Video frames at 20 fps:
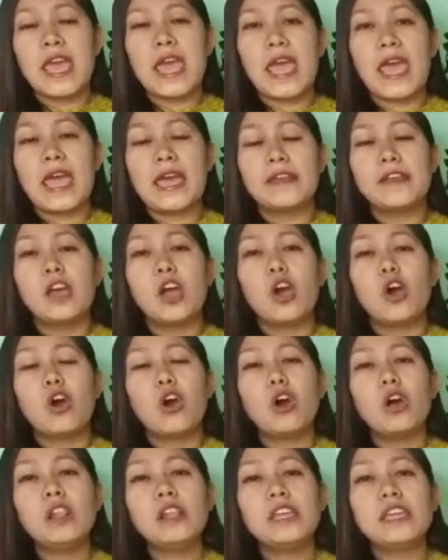and
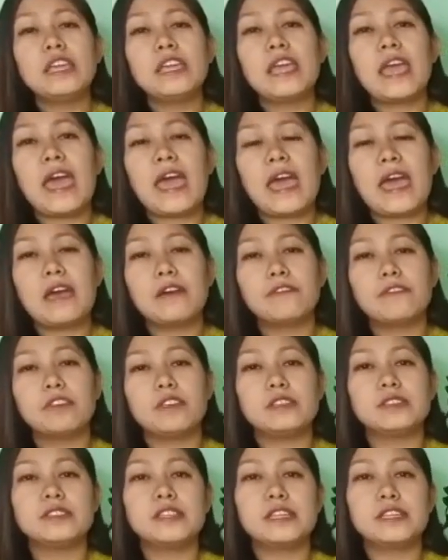all he have
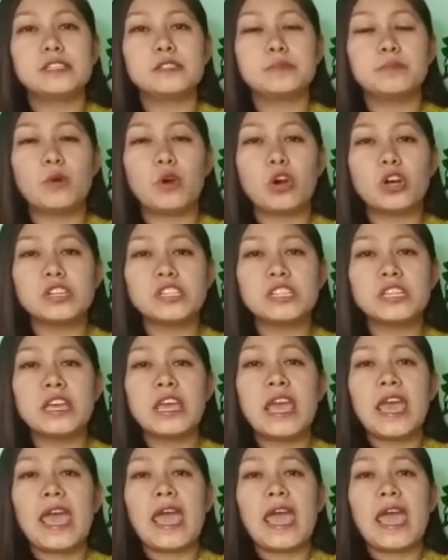is his body,